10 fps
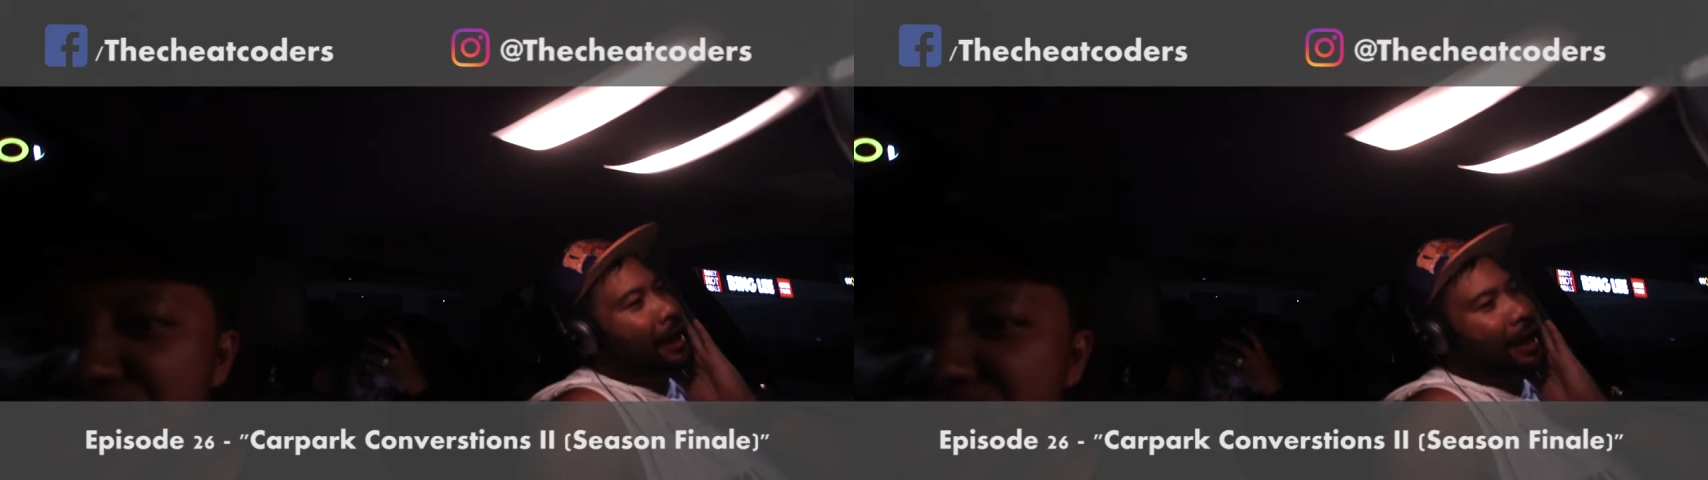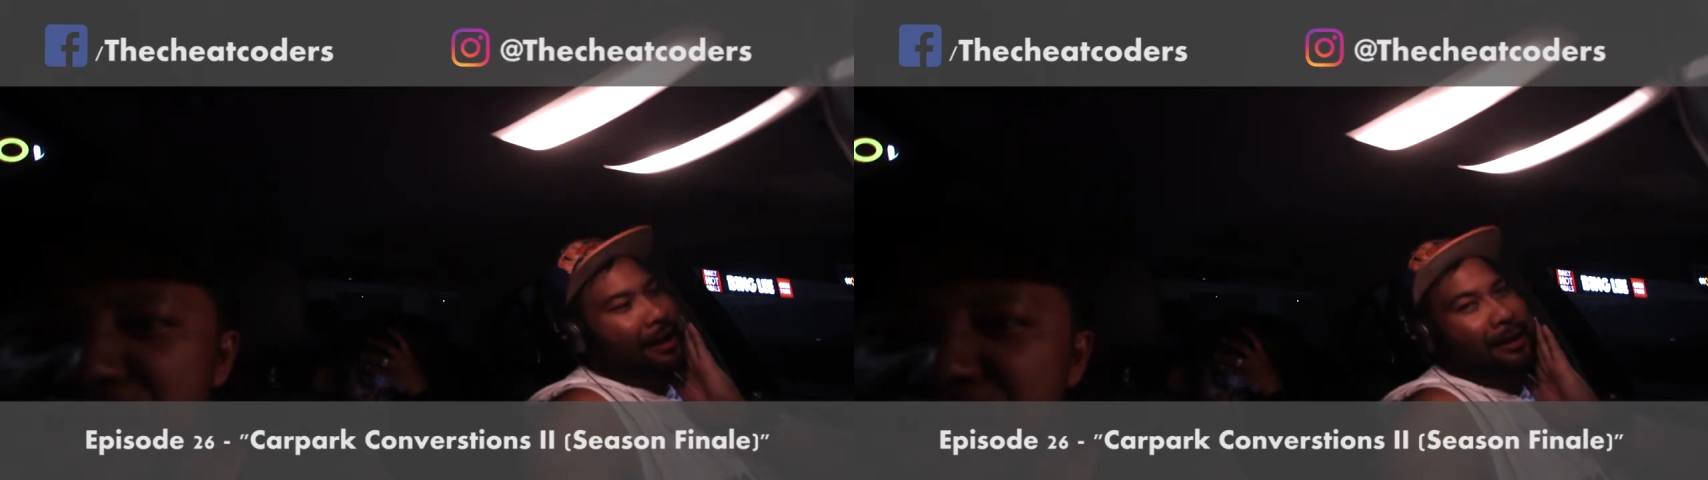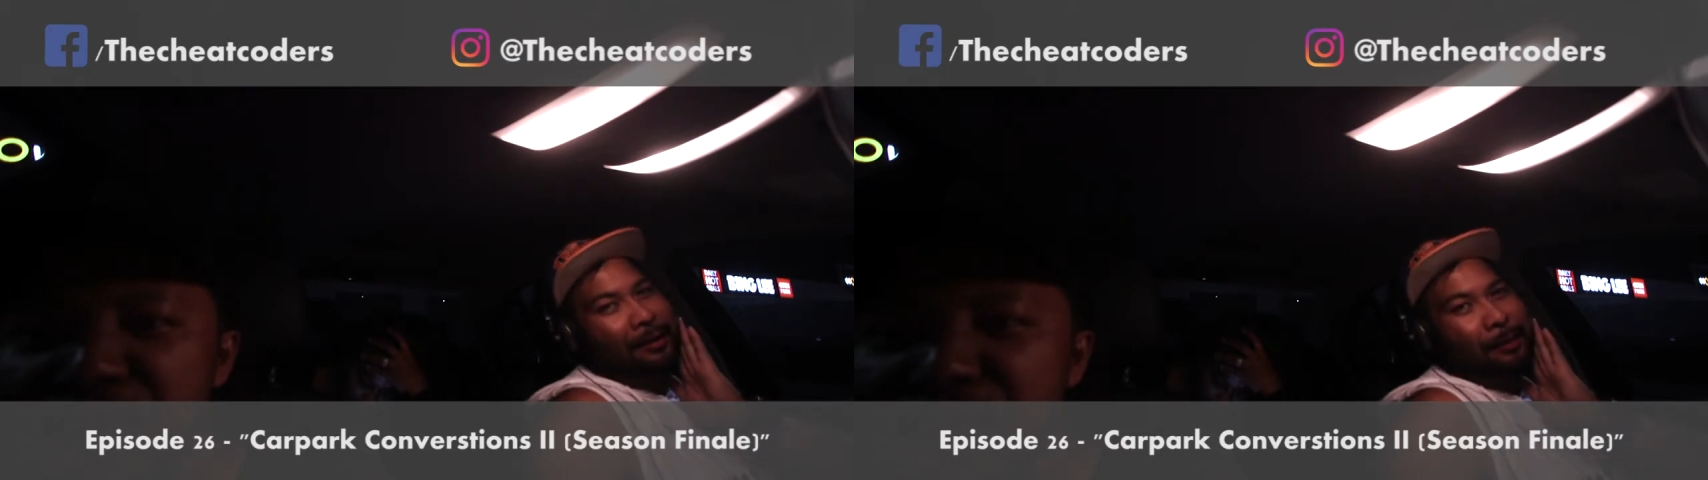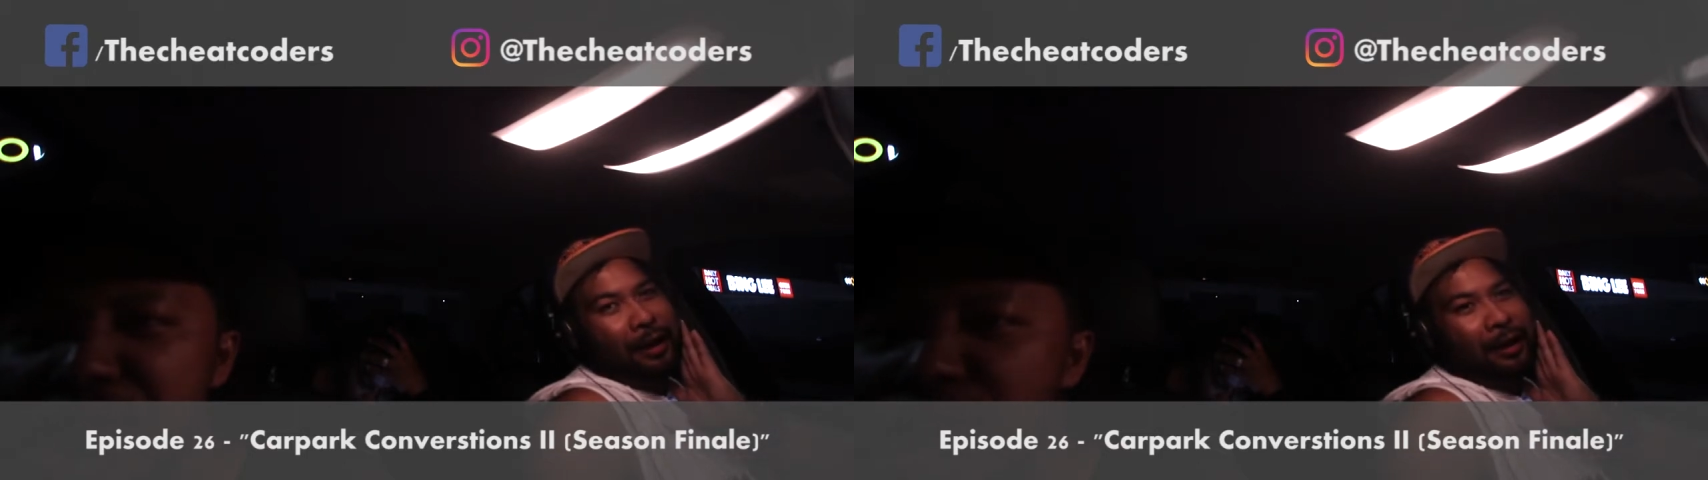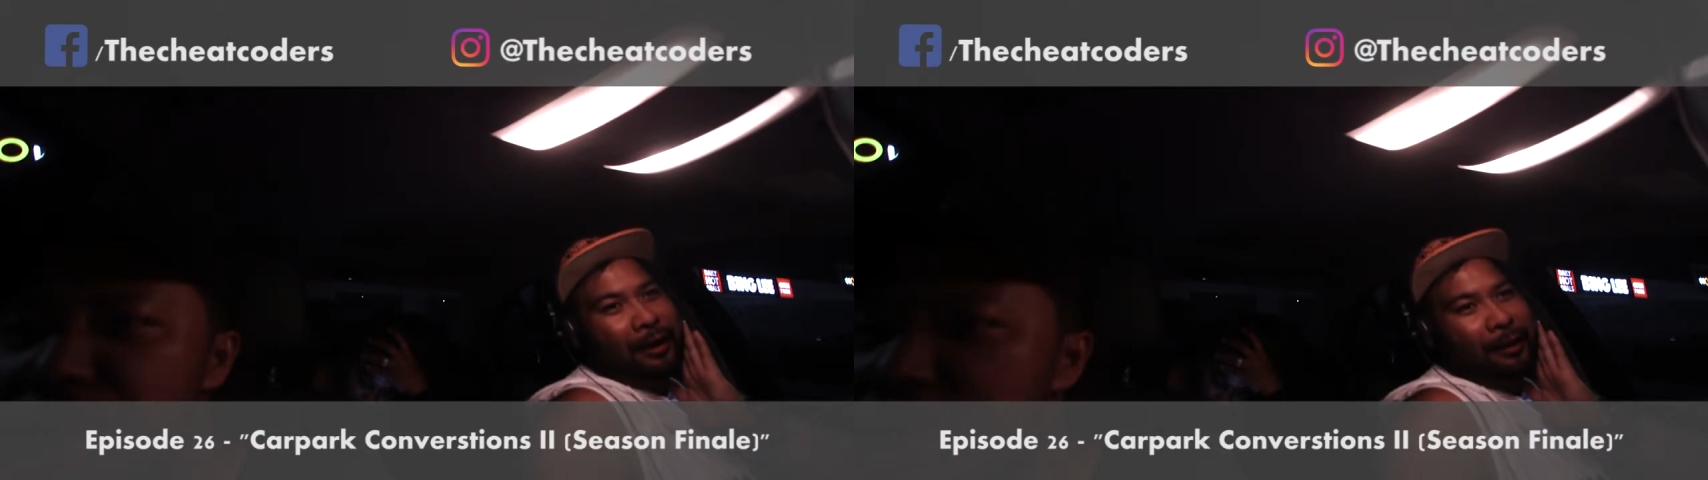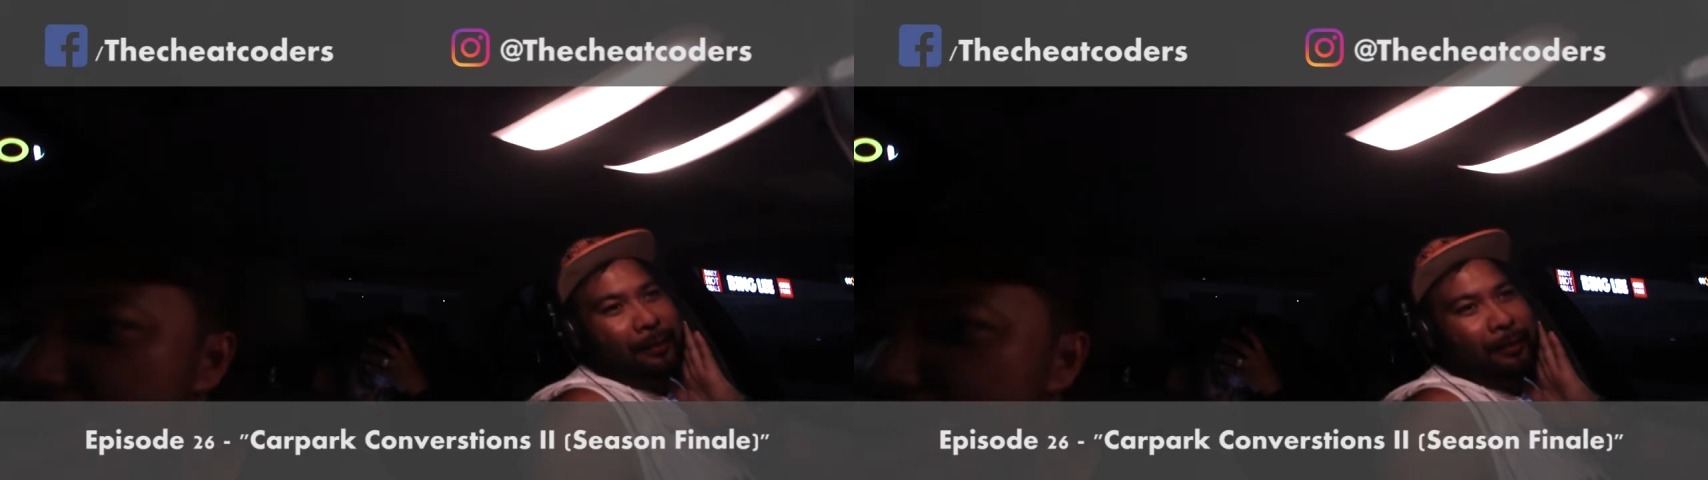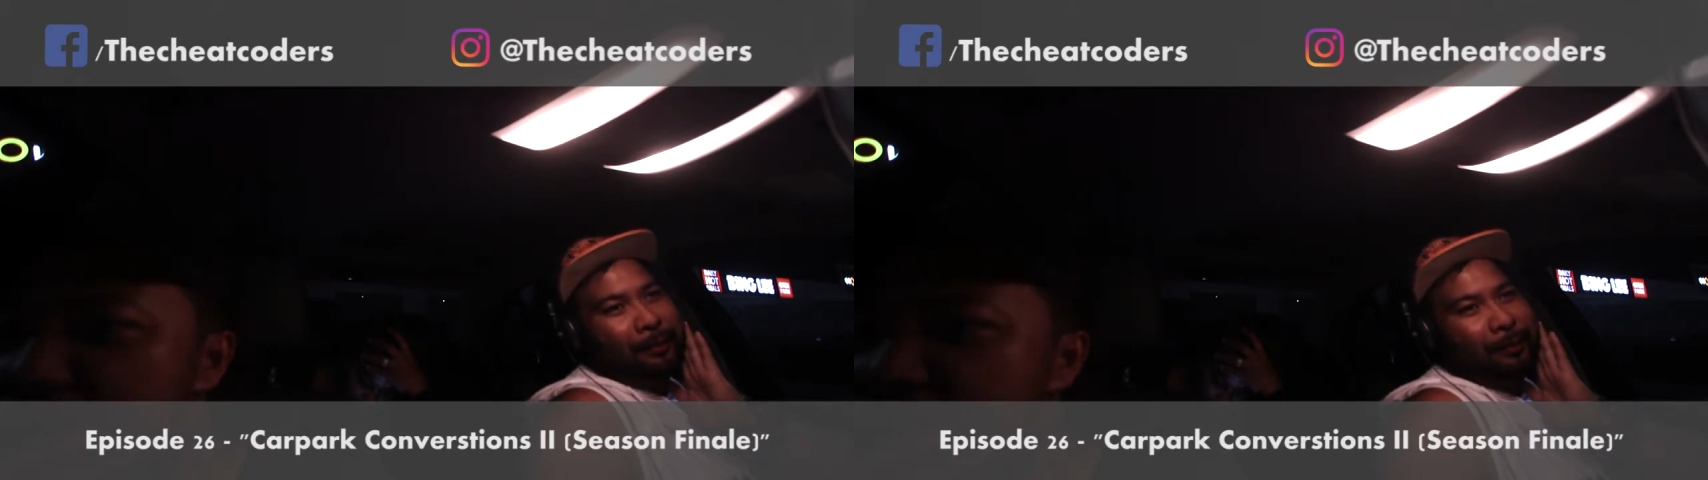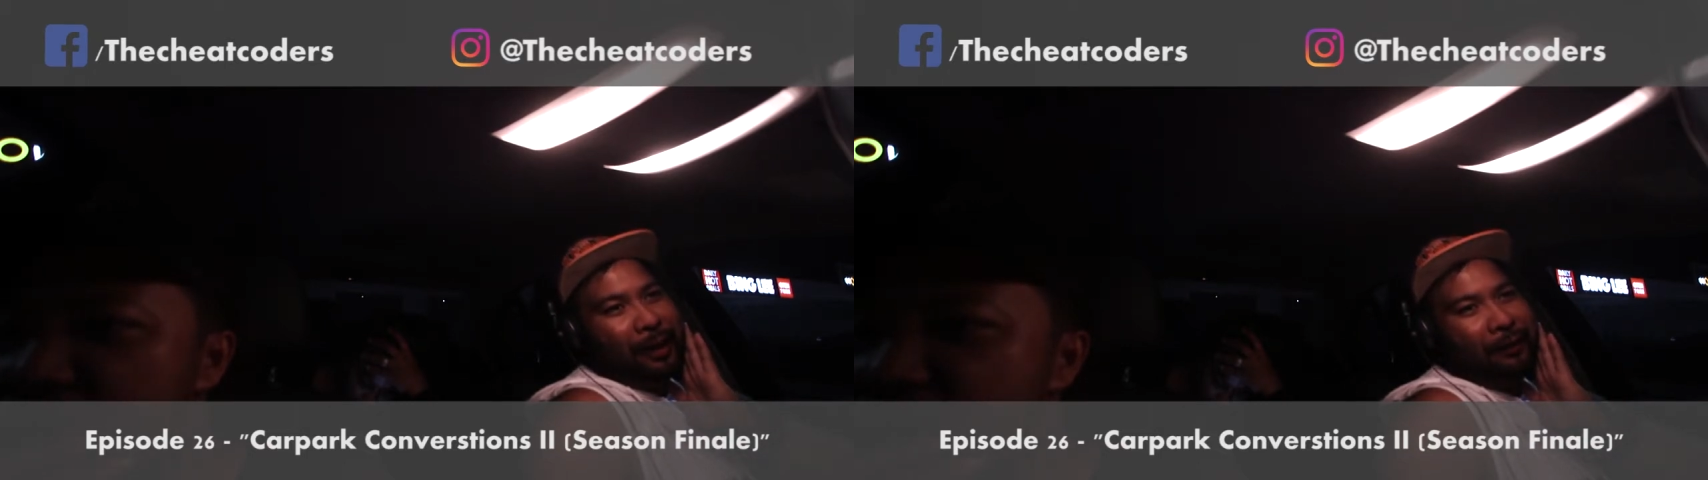I had
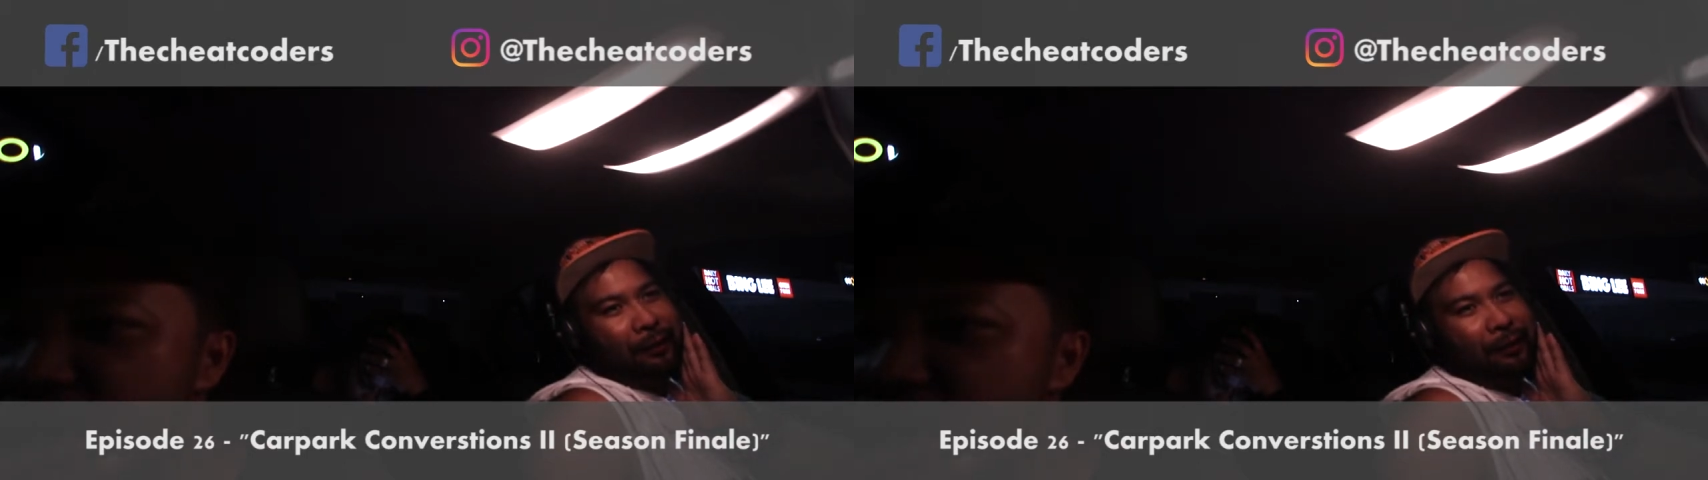my